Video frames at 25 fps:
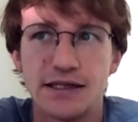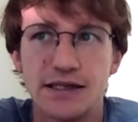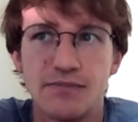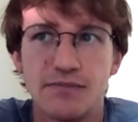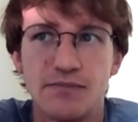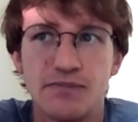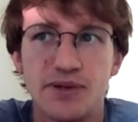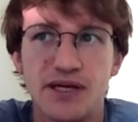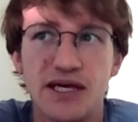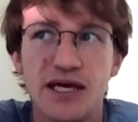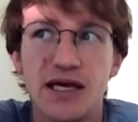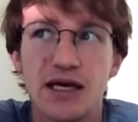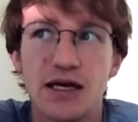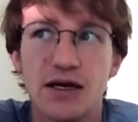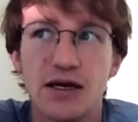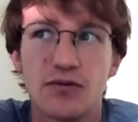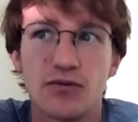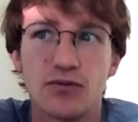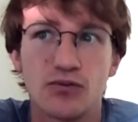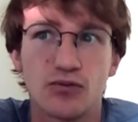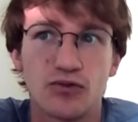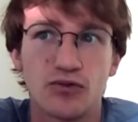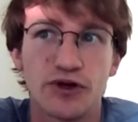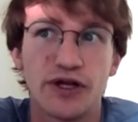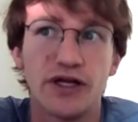
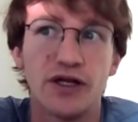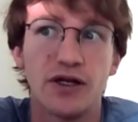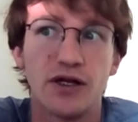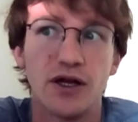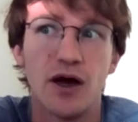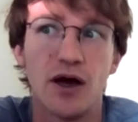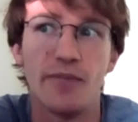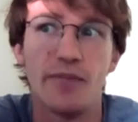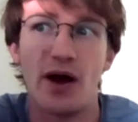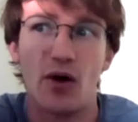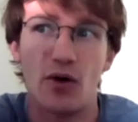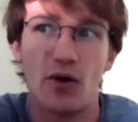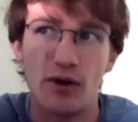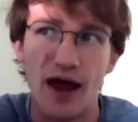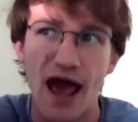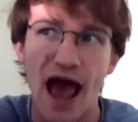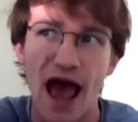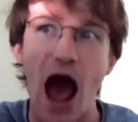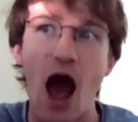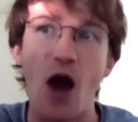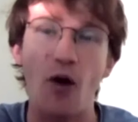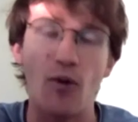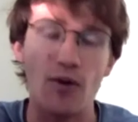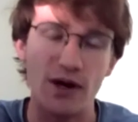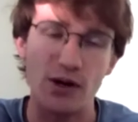being real about
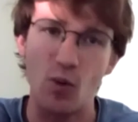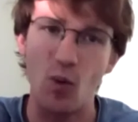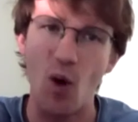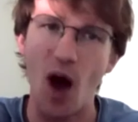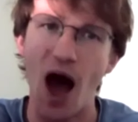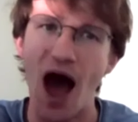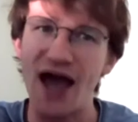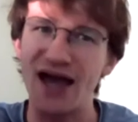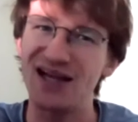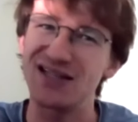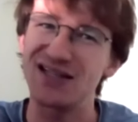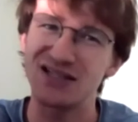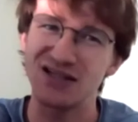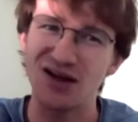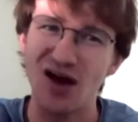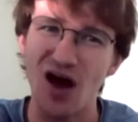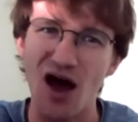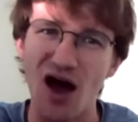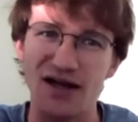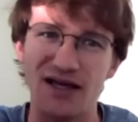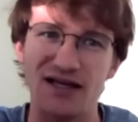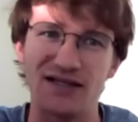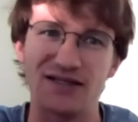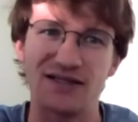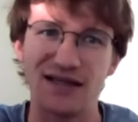how and why it's
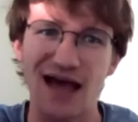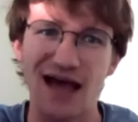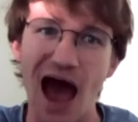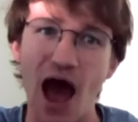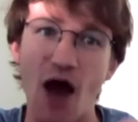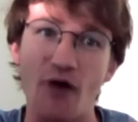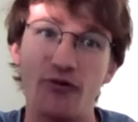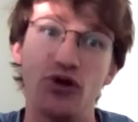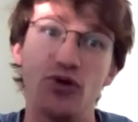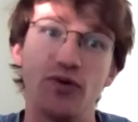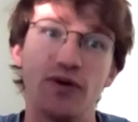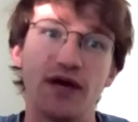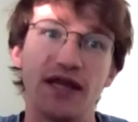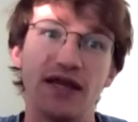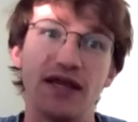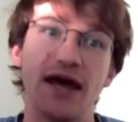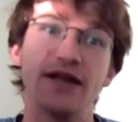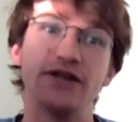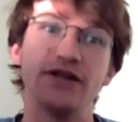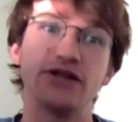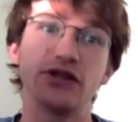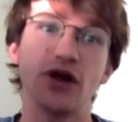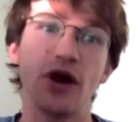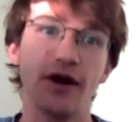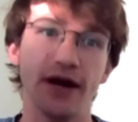not is how you can
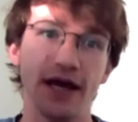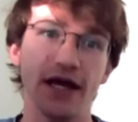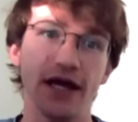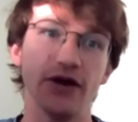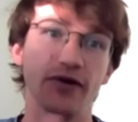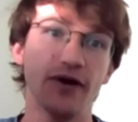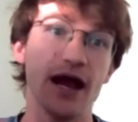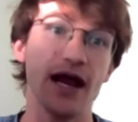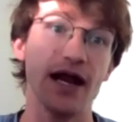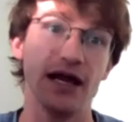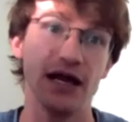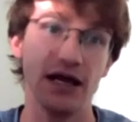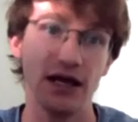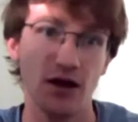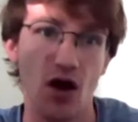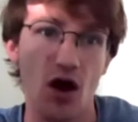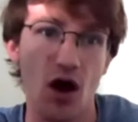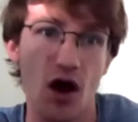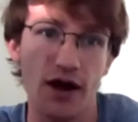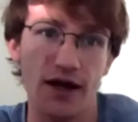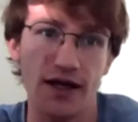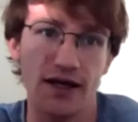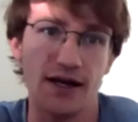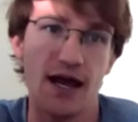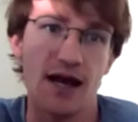then start iterating
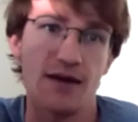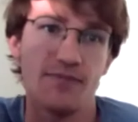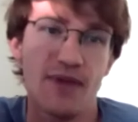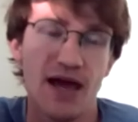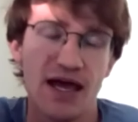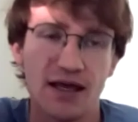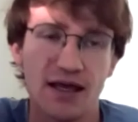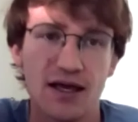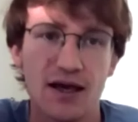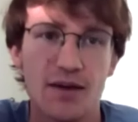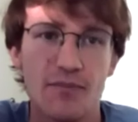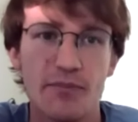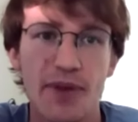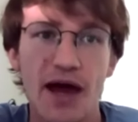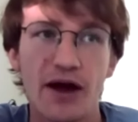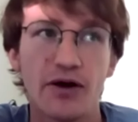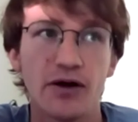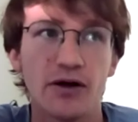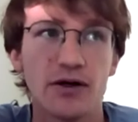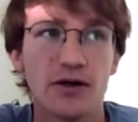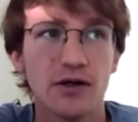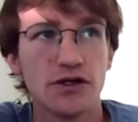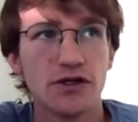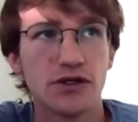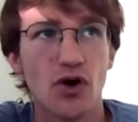on it and making it
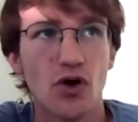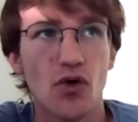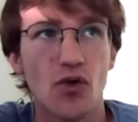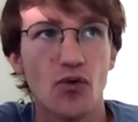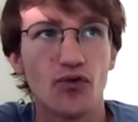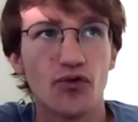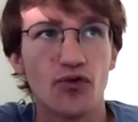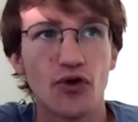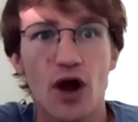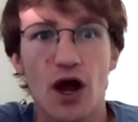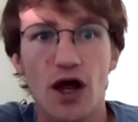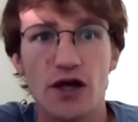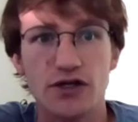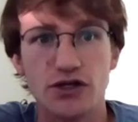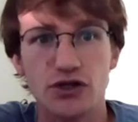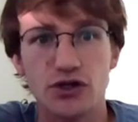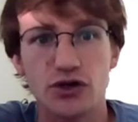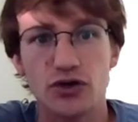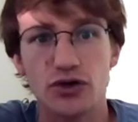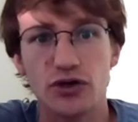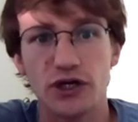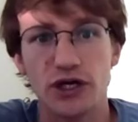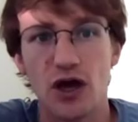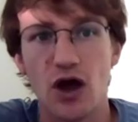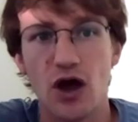better. So for us
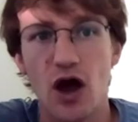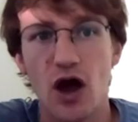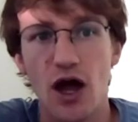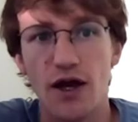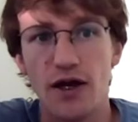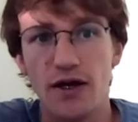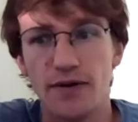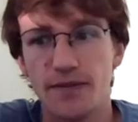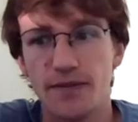early on,